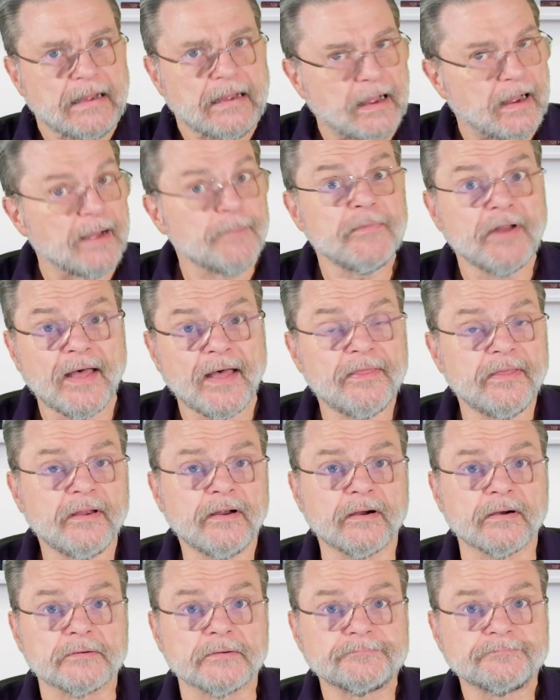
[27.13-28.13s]
I'm not
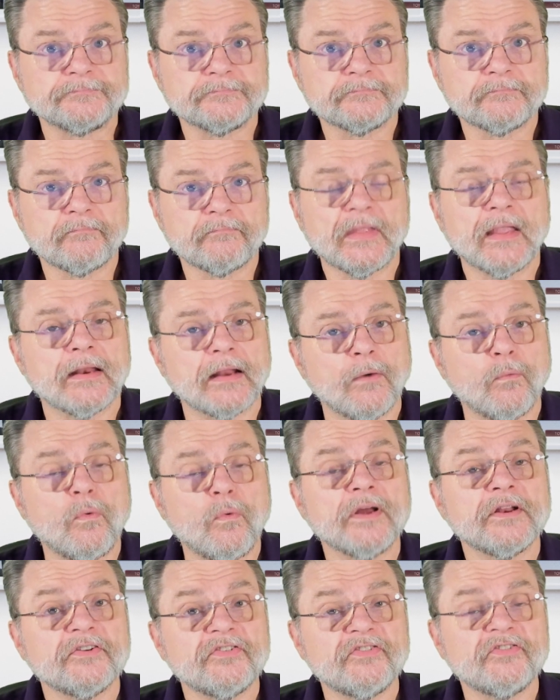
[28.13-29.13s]
there and I
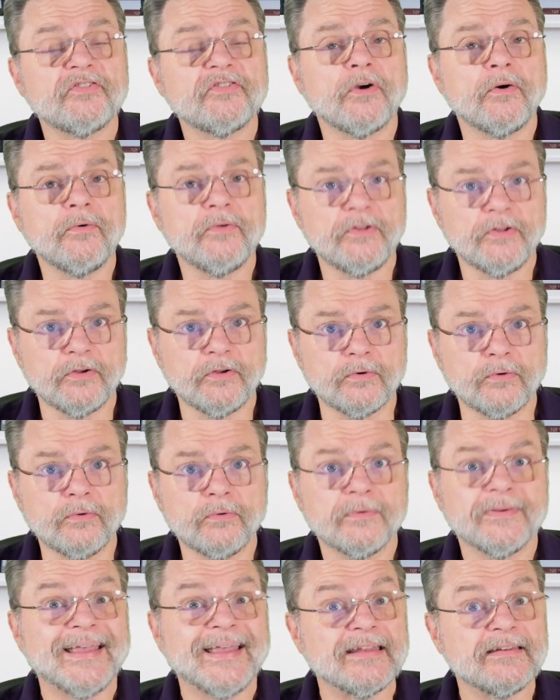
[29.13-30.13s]
want to show you
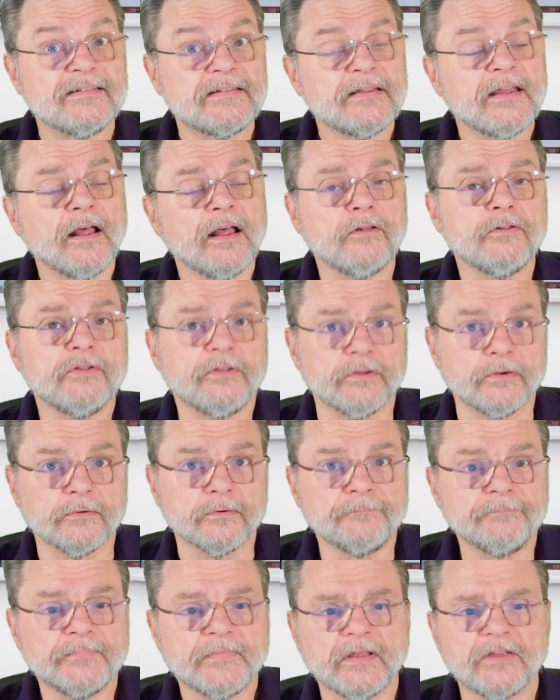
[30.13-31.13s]
and tell you
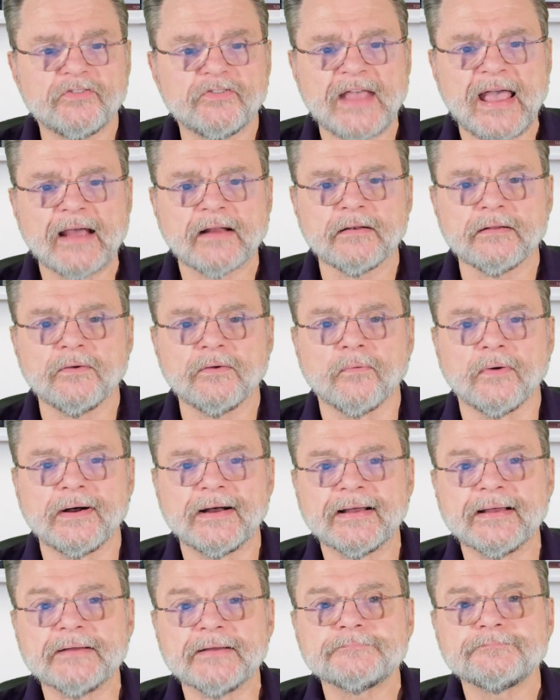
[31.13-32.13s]
exactly
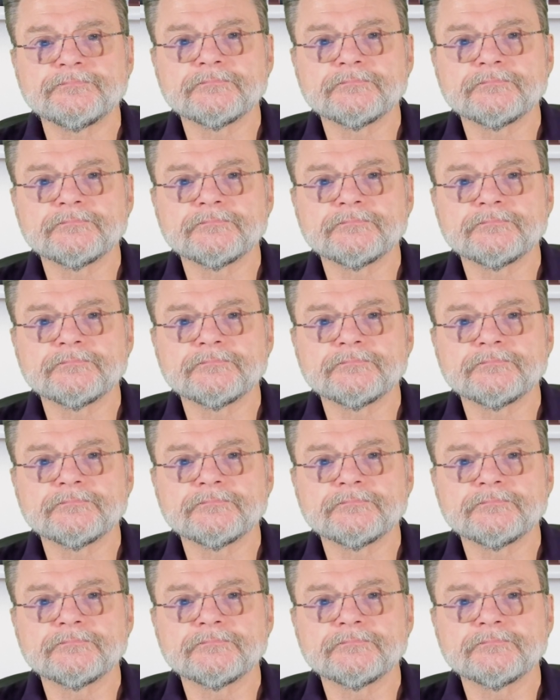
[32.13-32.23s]
why.